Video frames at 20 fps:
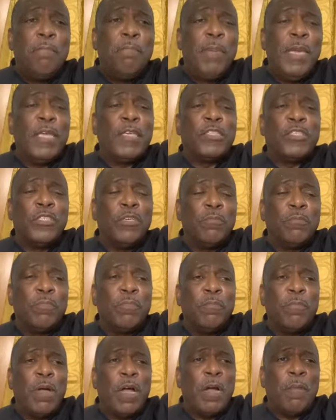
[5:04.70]
bishop,
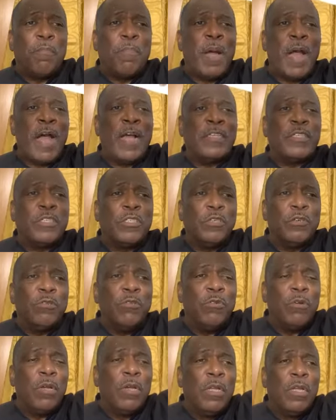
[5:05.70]

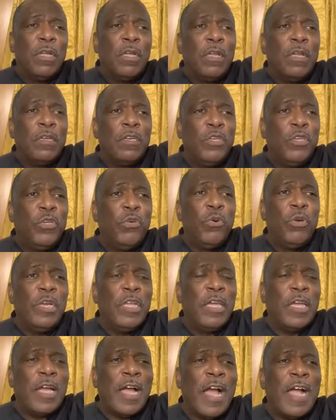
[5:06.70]
apostle,
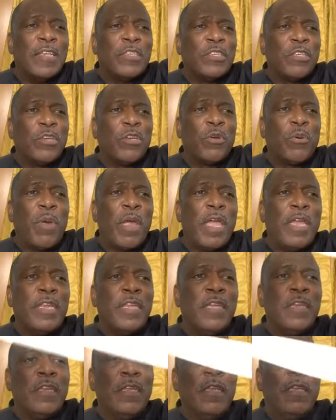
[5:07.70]
duly
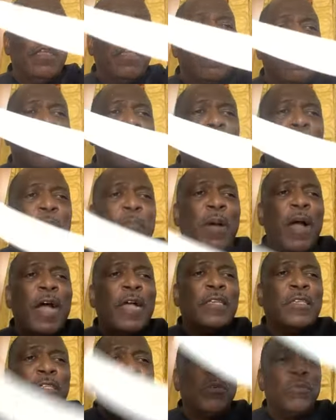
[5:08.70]
consecrated,
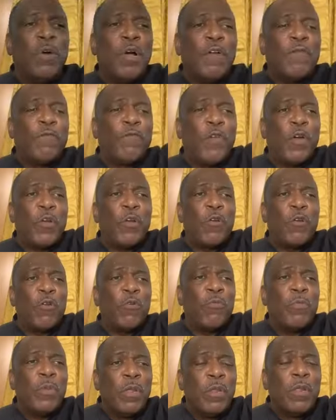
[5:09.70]
apostle,
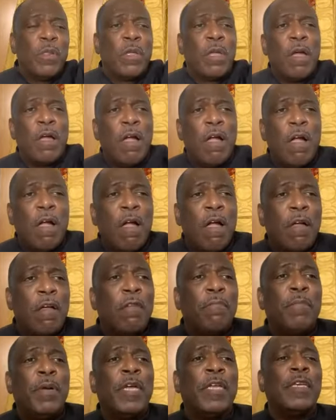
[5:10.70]
affirmed,
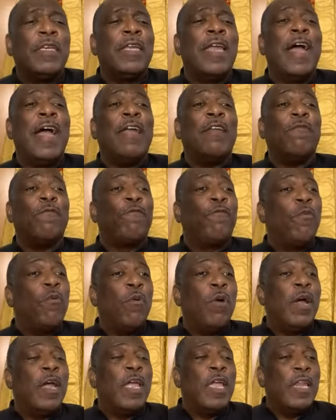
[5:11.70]
but not
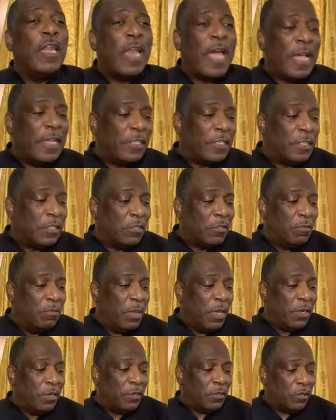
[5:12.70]
for a licensed
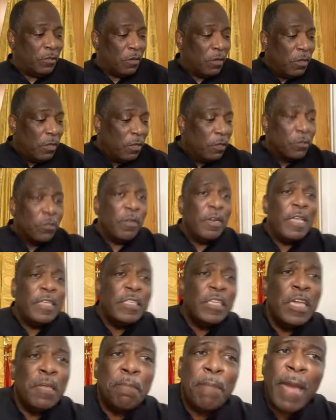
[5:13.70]
minister. So
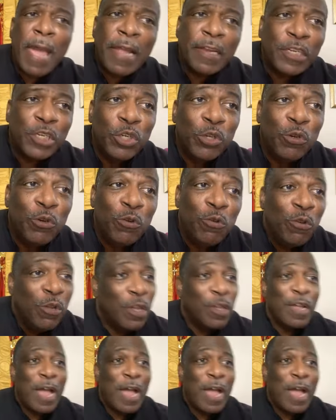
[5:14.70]
let's get back to